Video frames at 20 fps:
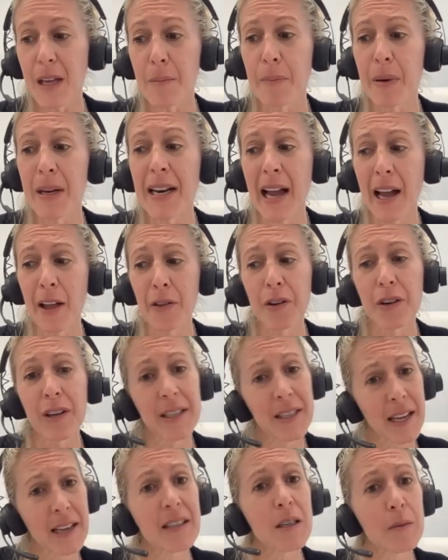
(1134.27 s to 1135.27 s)
but now they're
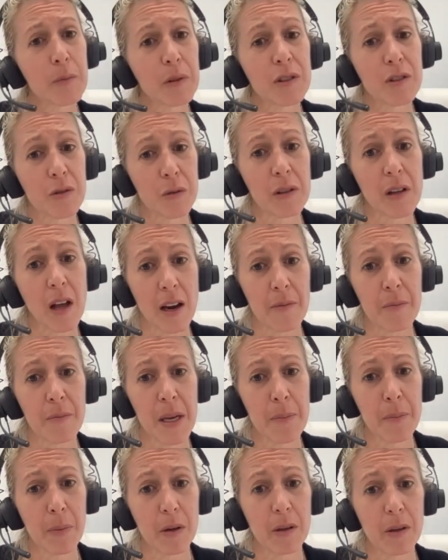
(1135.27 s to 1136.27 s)
accessible to a lot of
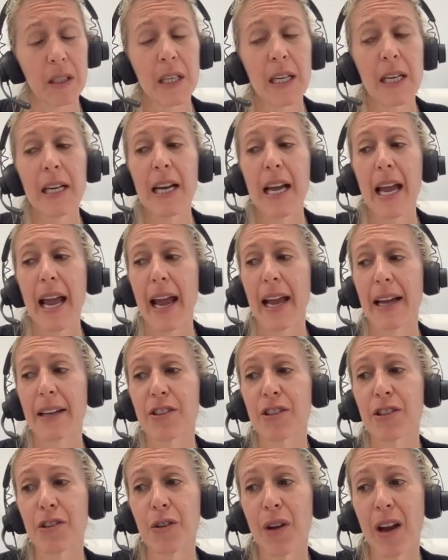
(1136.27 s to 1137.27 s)
people. And
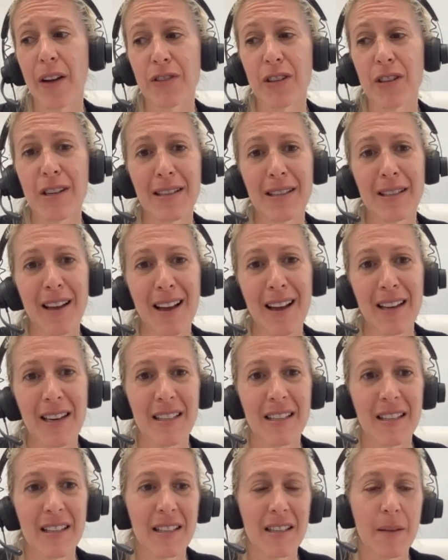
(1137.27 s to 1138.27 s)
so you have to decide
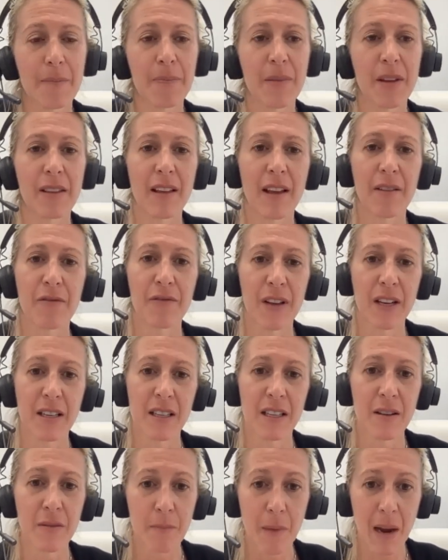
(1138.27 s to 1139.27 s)
is this something that
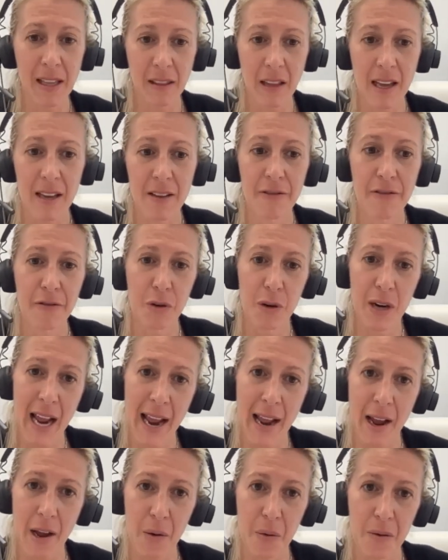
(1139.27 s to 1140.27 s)
fits in my life for
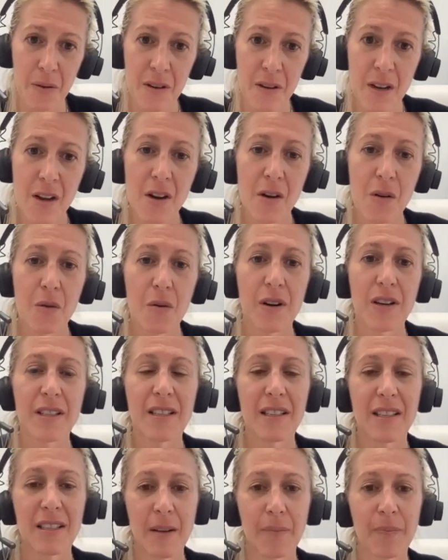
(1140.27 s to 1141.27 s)
now? Or is
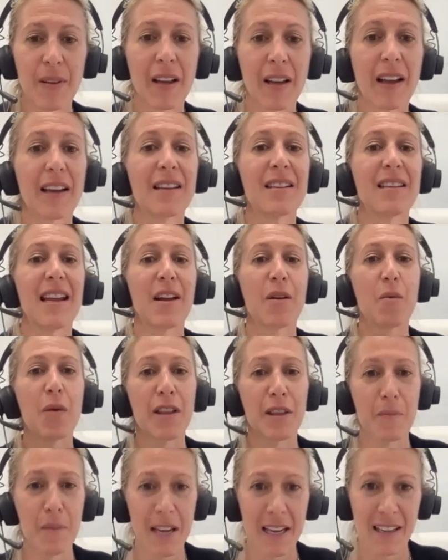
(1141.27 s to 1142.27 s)
this something I can take
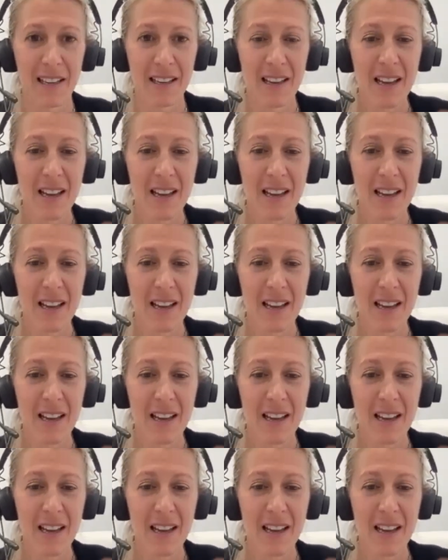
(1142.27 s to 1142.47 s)
with me?